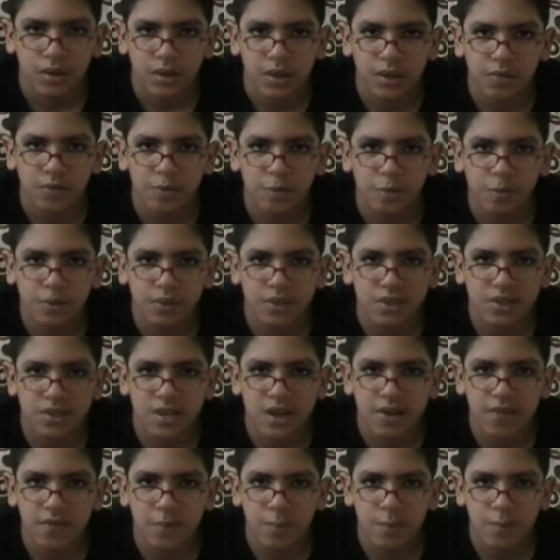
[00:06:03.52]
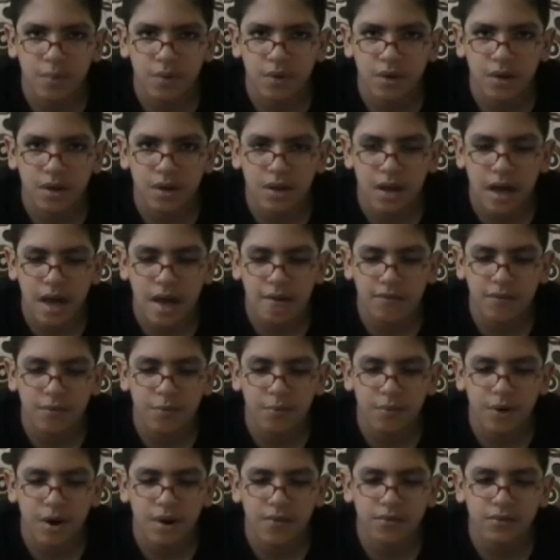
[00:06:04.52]
can we please have a
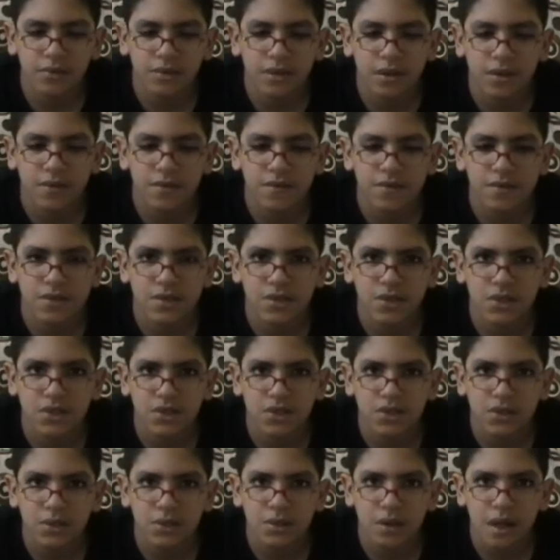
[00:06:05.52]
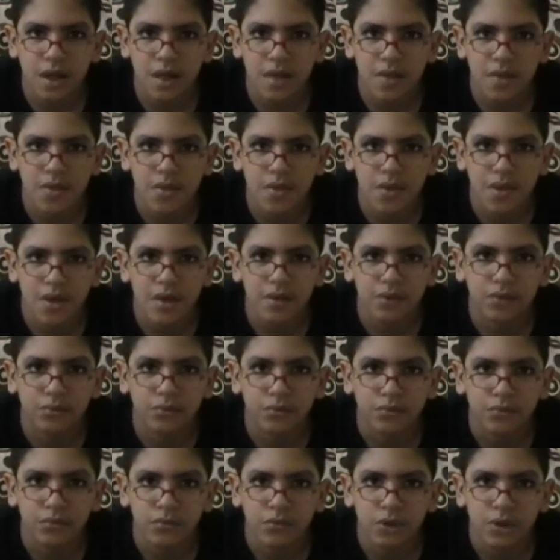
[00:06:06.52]
private conversation? Then
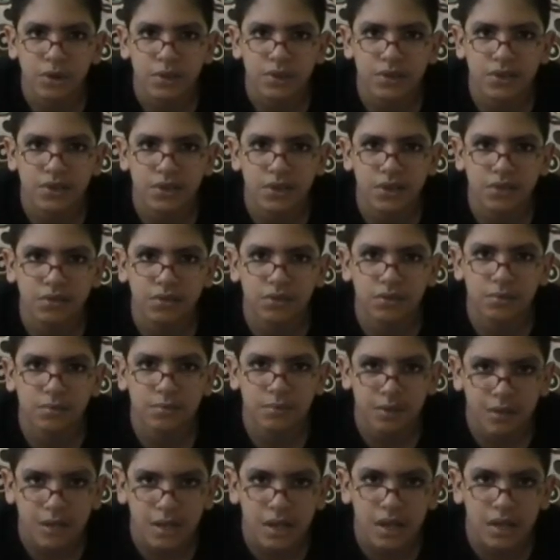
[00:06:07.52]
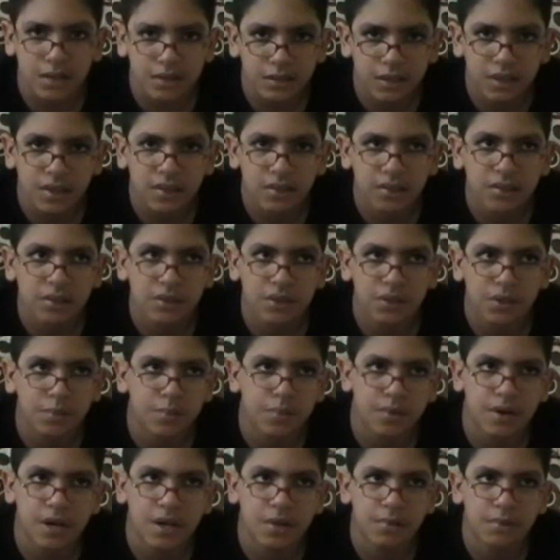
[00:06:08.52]
he said to him, yeah, Dad, no
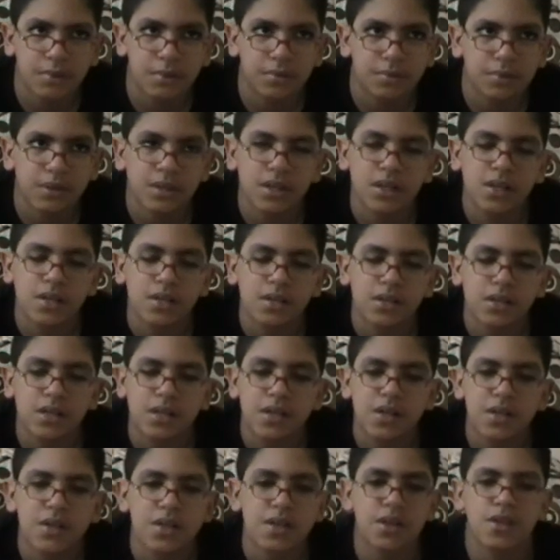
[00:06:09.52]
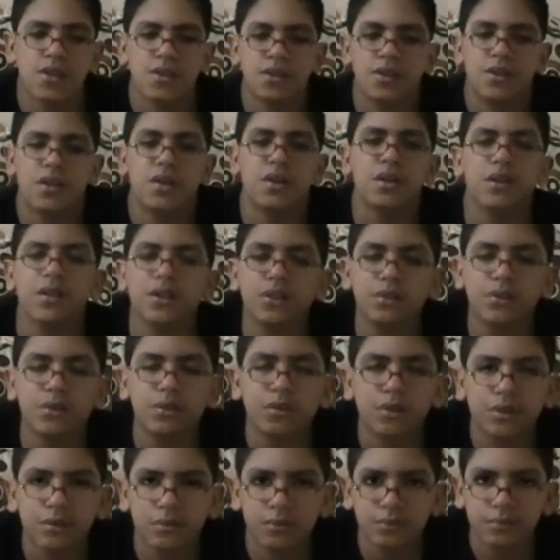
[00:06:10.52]
problem. Then he
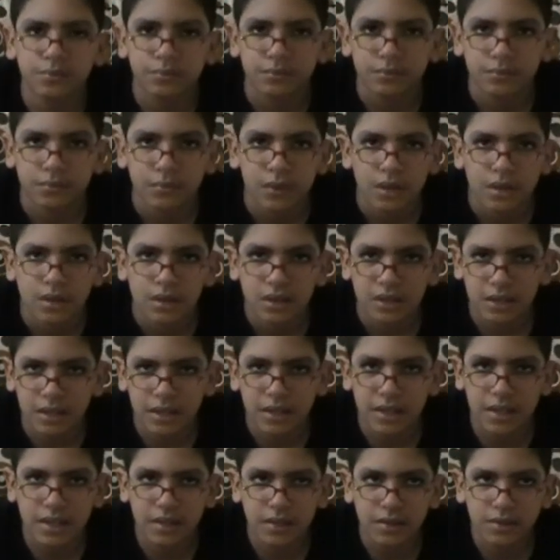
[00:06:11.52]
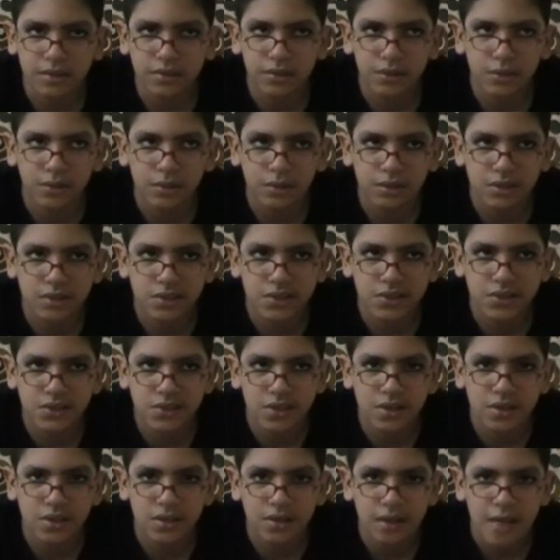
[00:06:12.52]
told him, the king told his
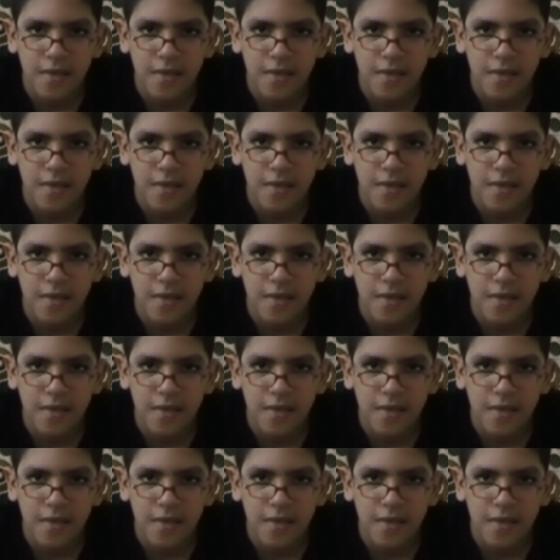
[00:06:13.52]
son,